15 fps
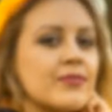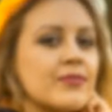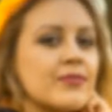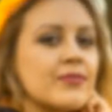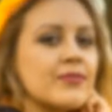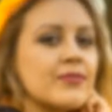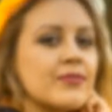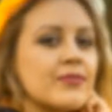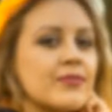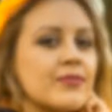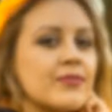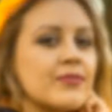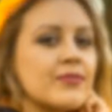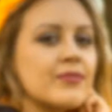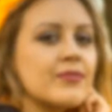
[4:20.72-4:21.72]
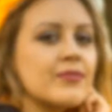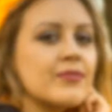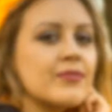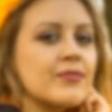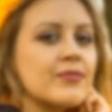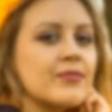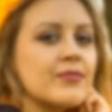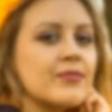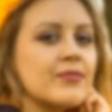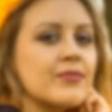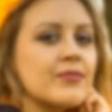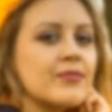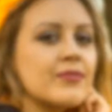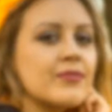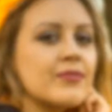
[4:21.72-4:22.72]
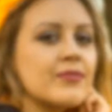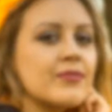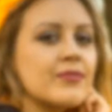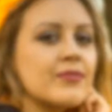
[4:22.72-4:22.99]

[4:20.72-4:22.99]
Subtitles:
(silence)